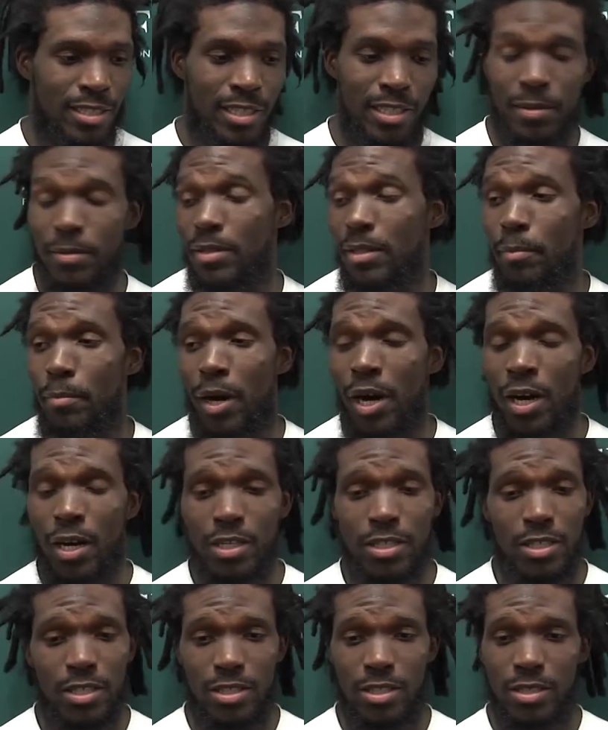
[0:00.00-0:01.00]
the
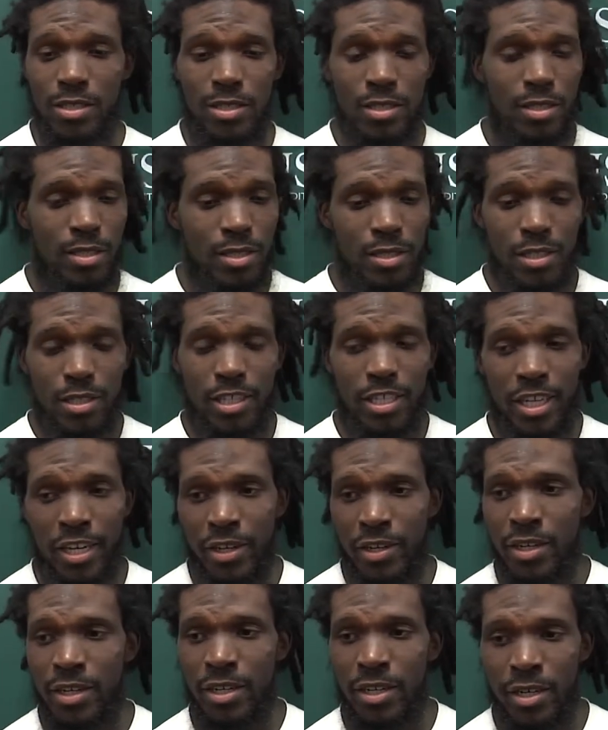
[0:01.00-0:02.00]
boxes,
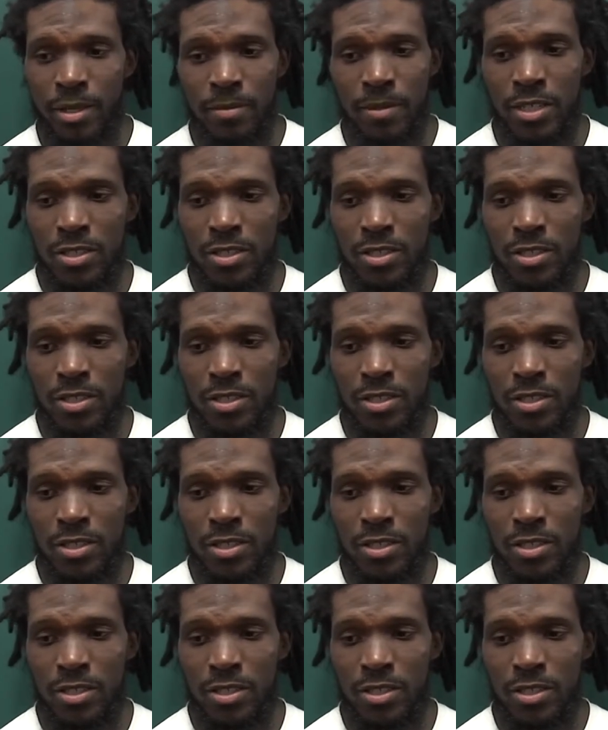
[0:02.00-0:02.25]
tearing it up.